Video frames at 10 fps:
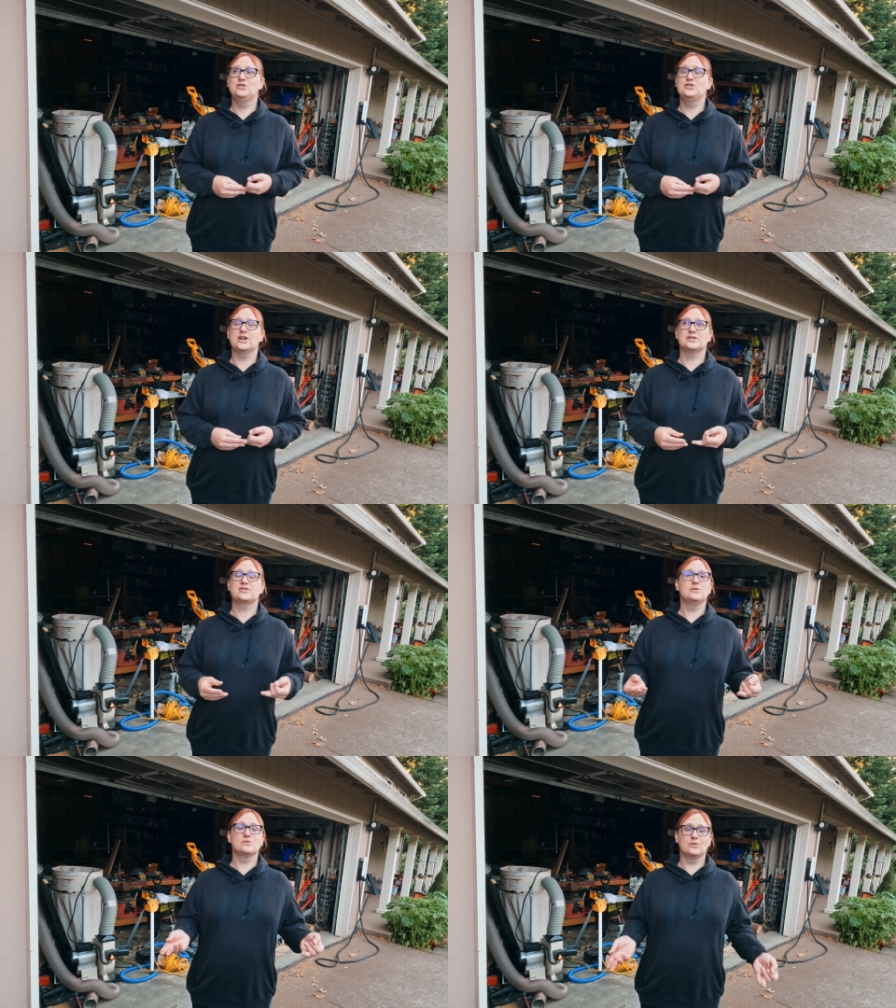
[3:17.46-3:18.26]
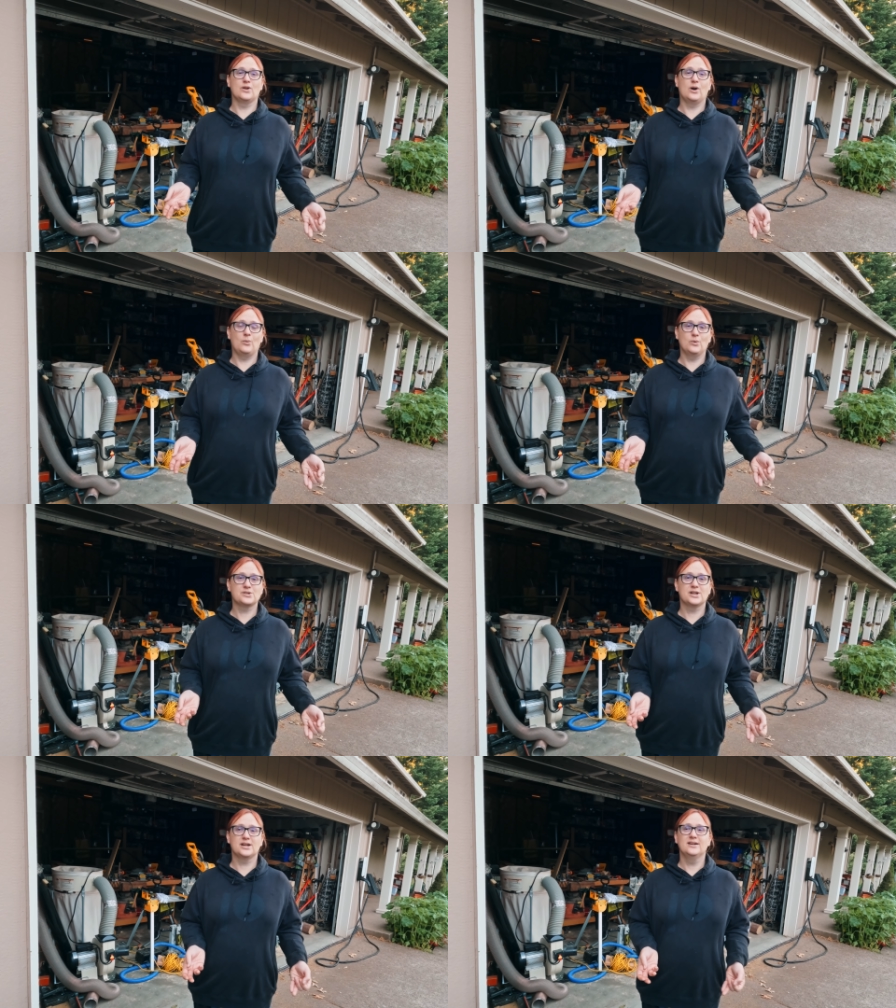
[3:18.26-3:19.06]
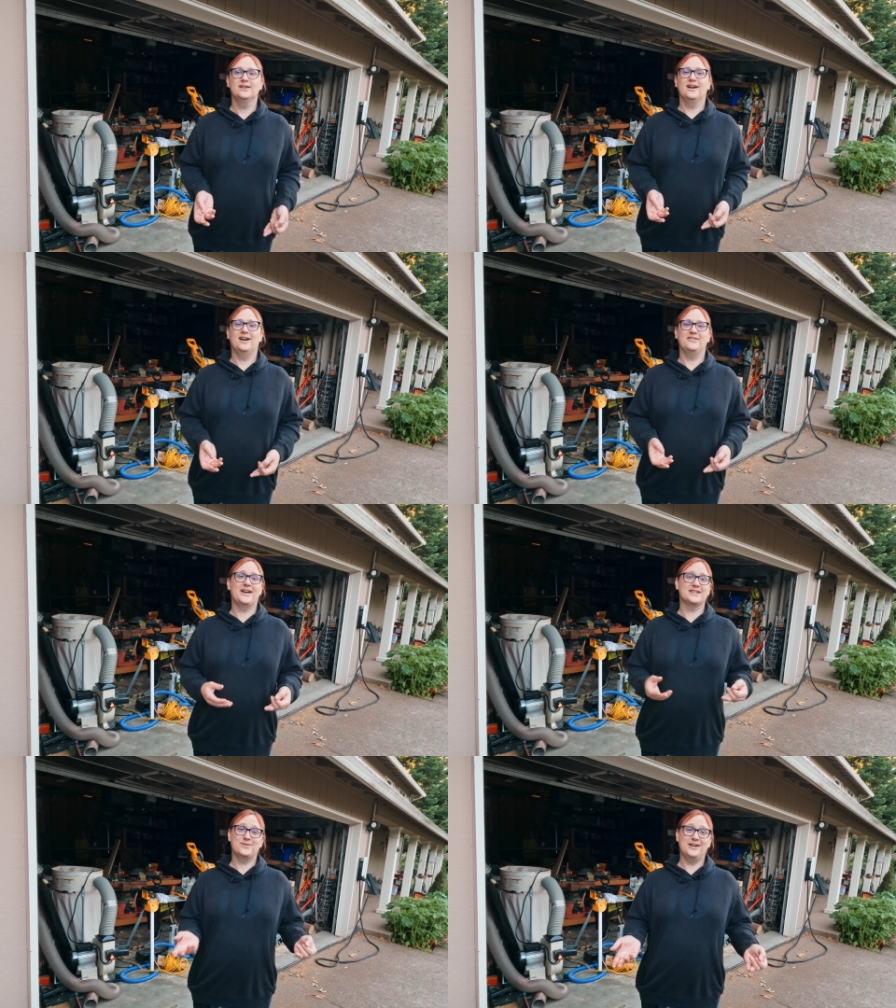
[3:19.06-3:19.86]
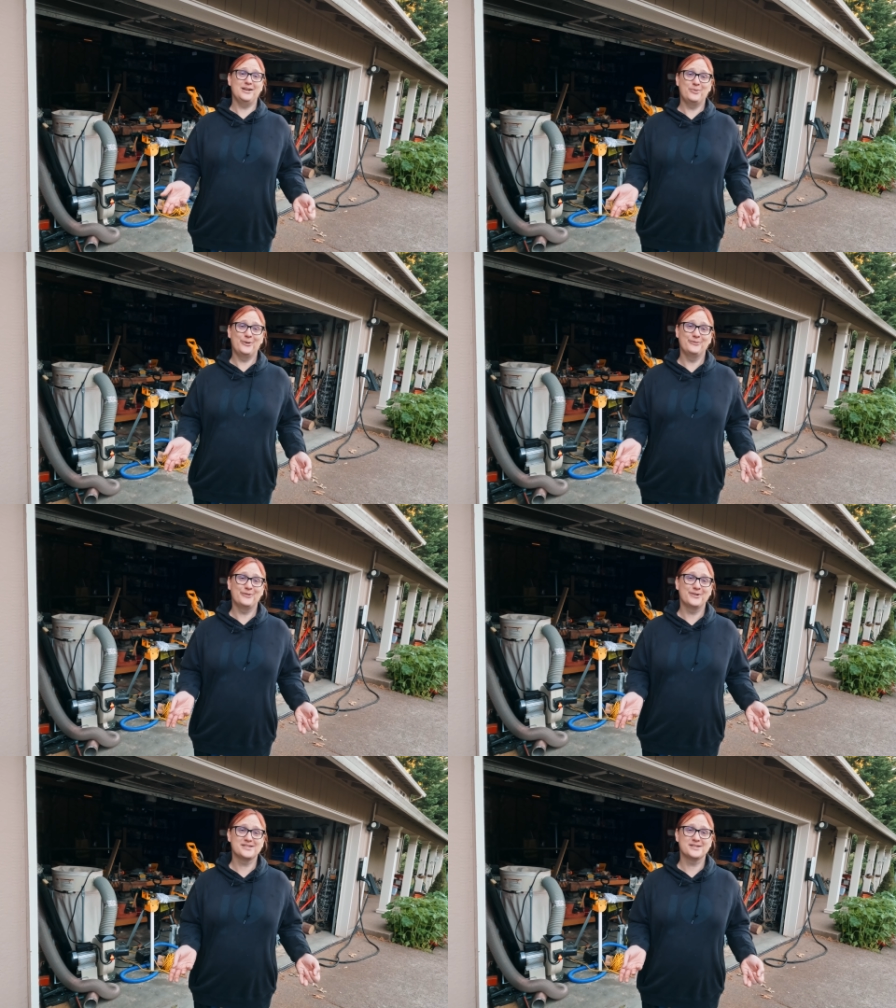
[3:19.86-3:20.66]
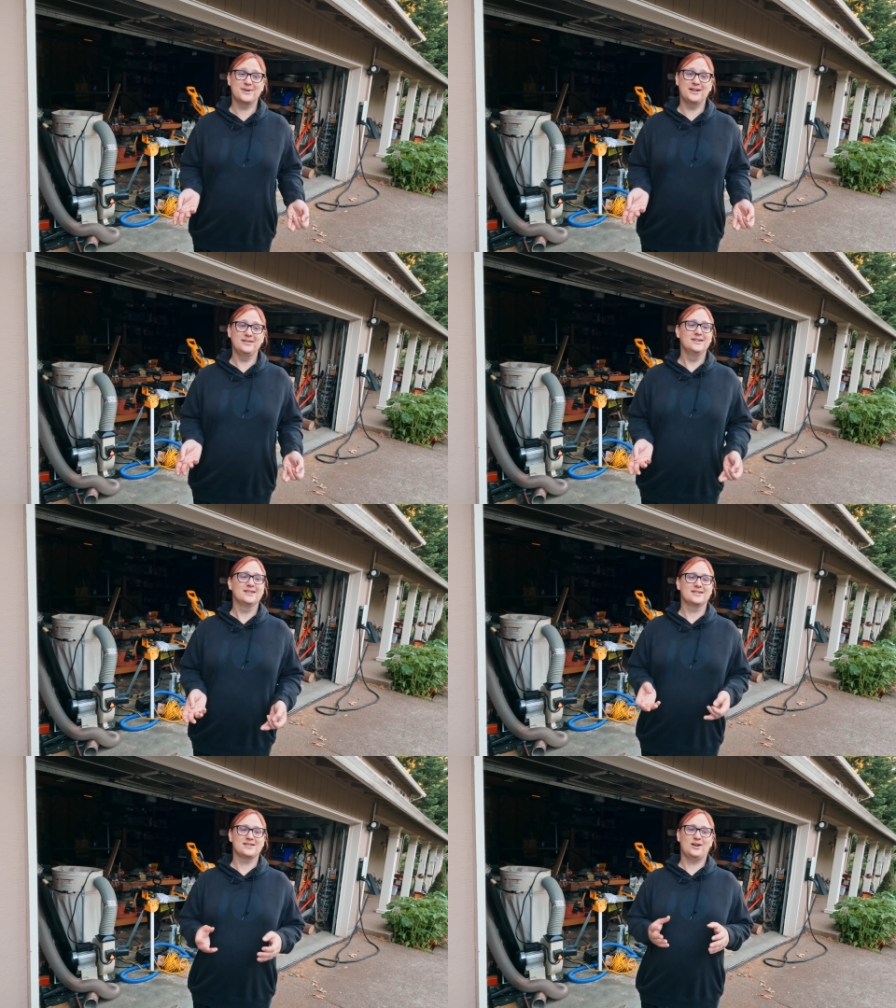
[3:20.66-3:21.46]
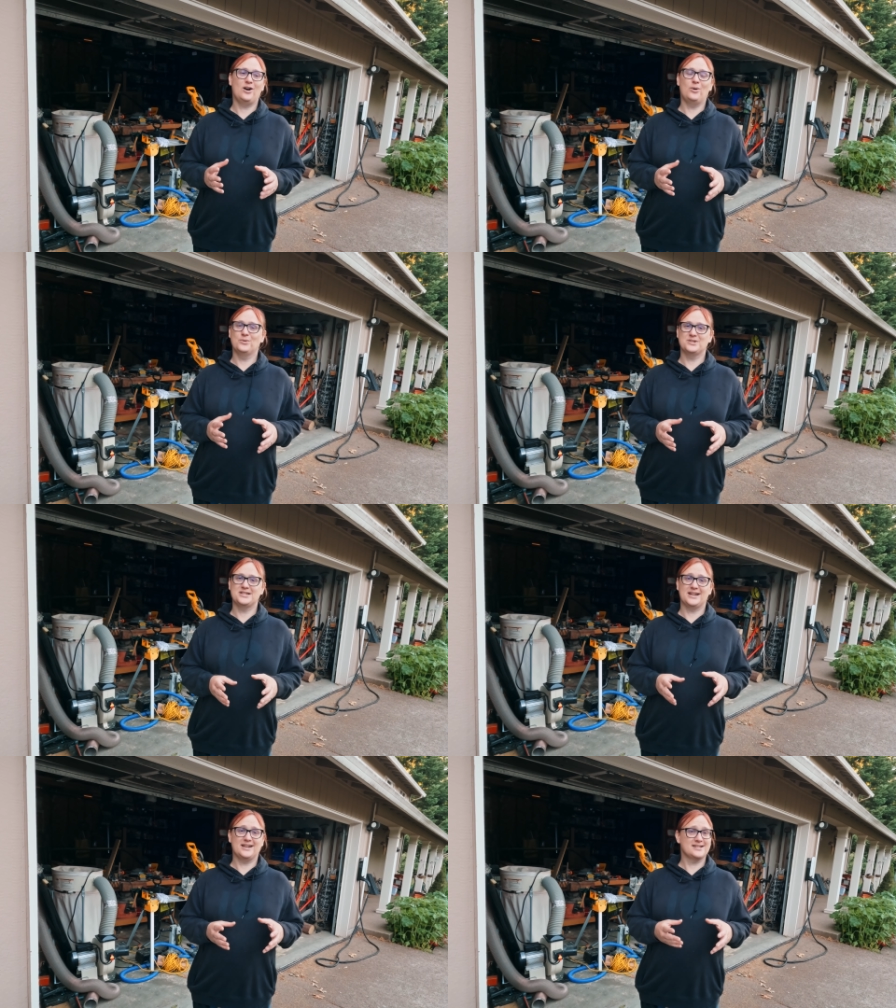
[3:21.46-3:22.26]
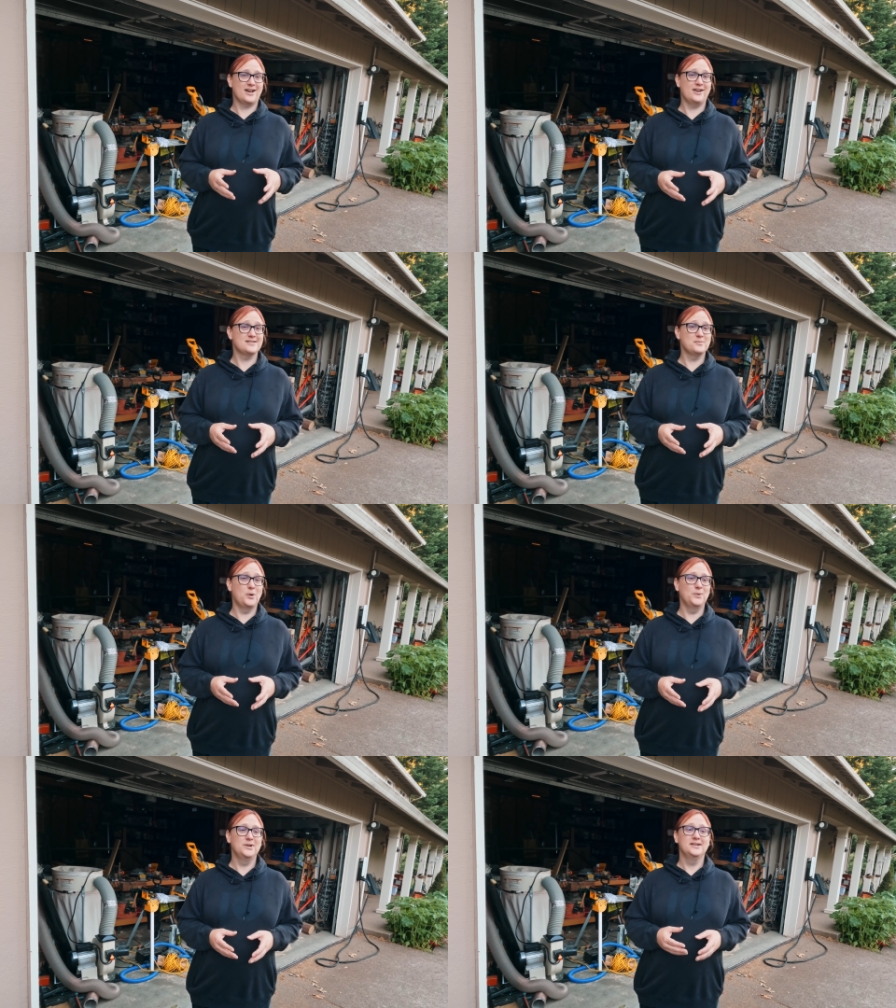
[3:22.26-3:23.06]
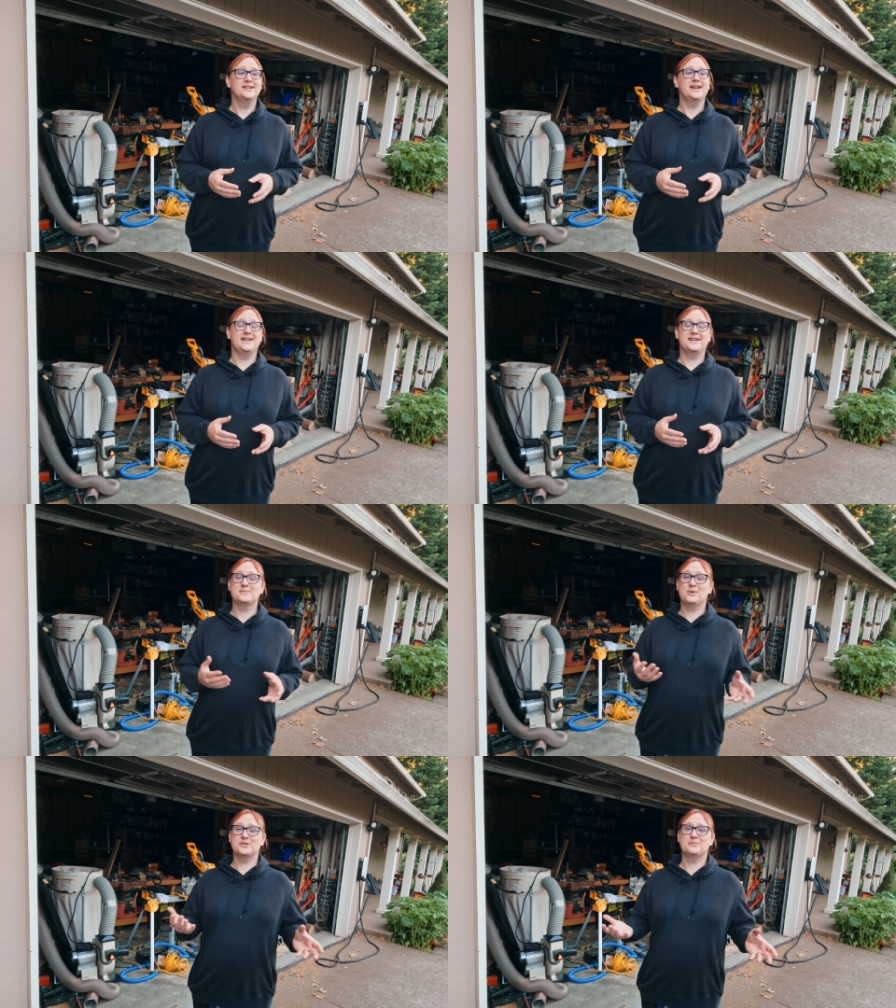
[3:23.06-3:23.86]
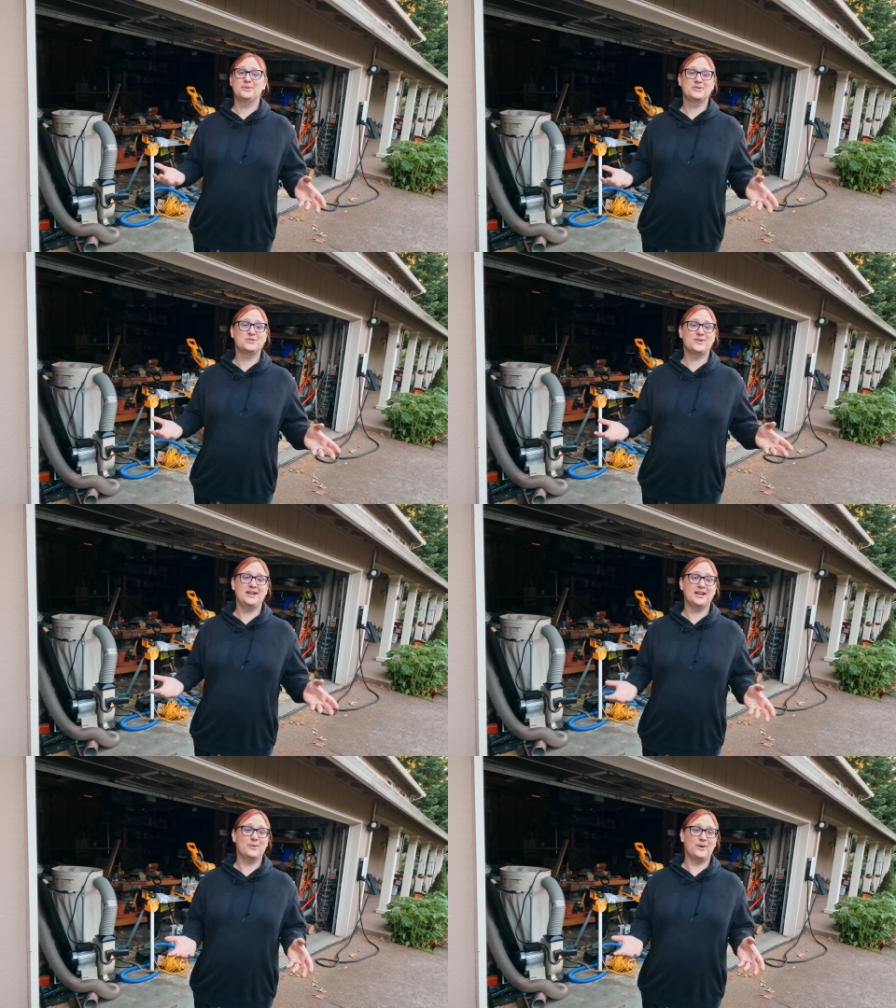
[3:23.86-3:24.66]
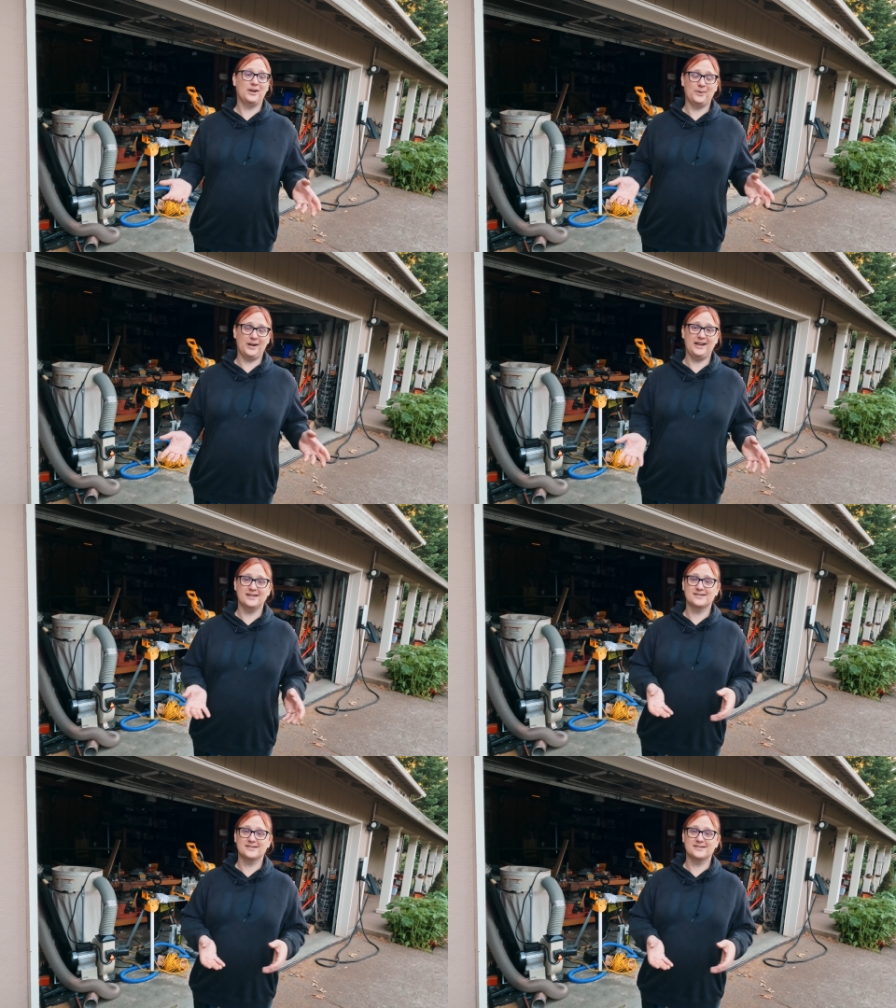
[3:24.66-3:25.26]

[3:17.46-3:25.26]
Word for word: just use all the hot water. Uh, that's really important for us as well because our hot water tank is kind of small and it is possible to drain it quite quickly.